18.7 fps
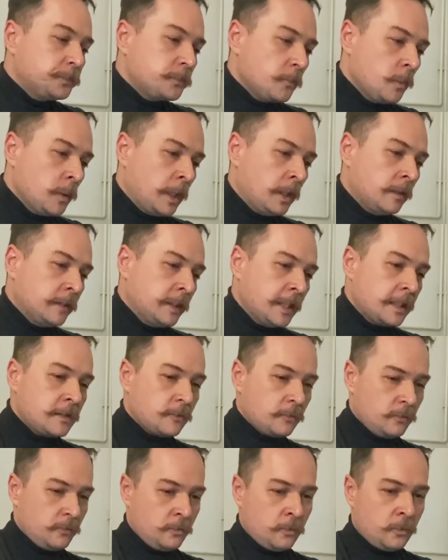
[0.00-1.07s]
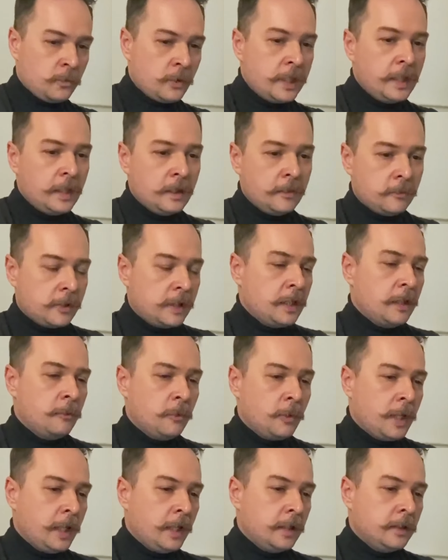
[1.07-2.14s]
Well, that's really
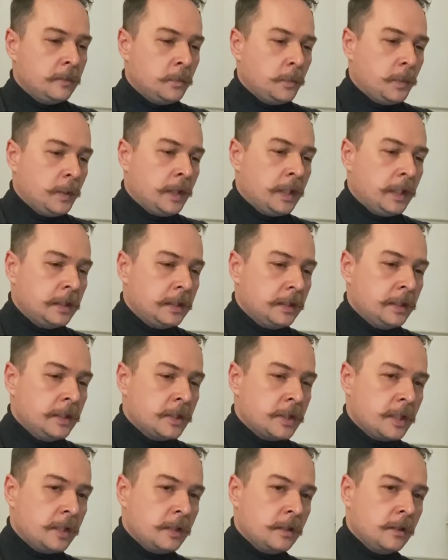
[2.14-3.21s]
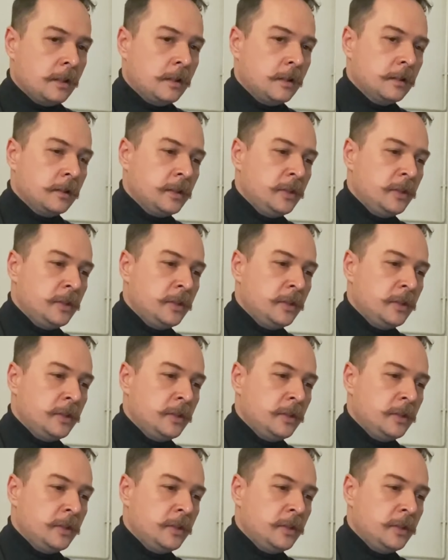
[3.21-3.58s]
wide, but in general,